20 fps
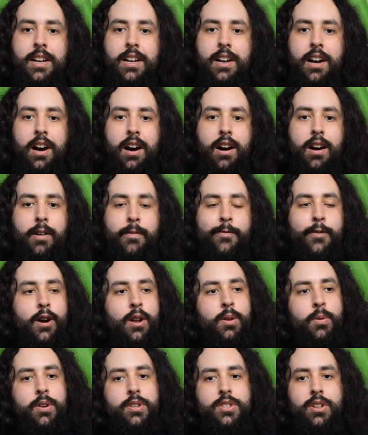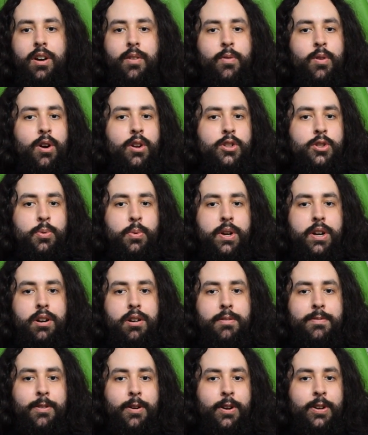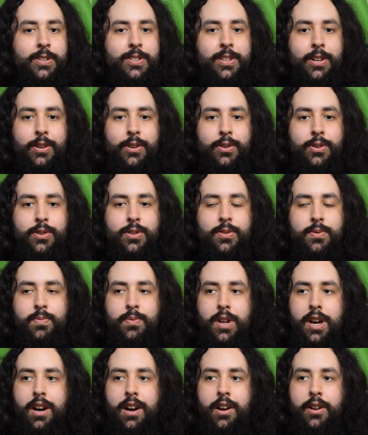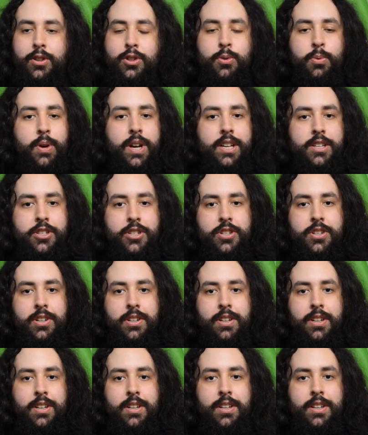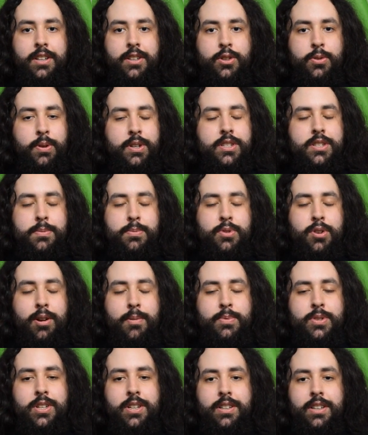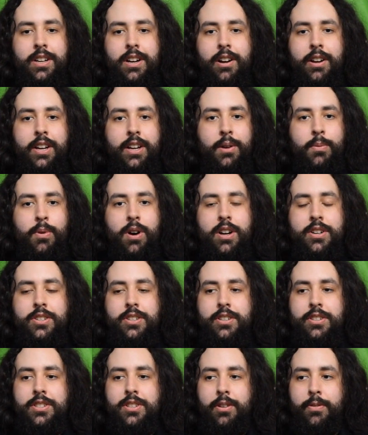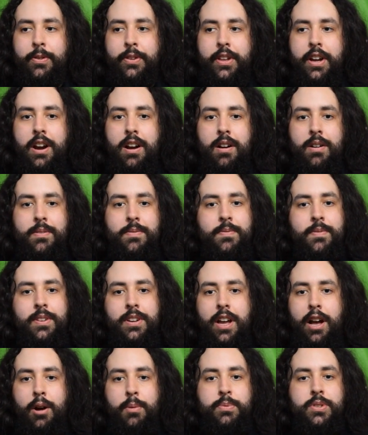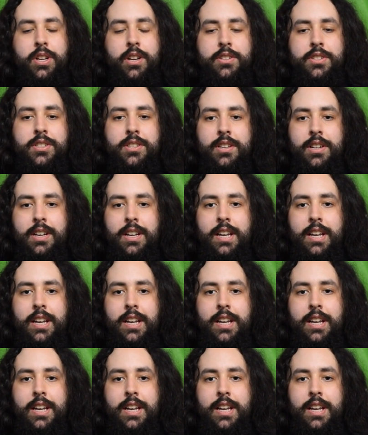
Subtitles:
Follow us over on Twitter. Follow us on Twitch subscription. You know, you can watch us over there. It helps us.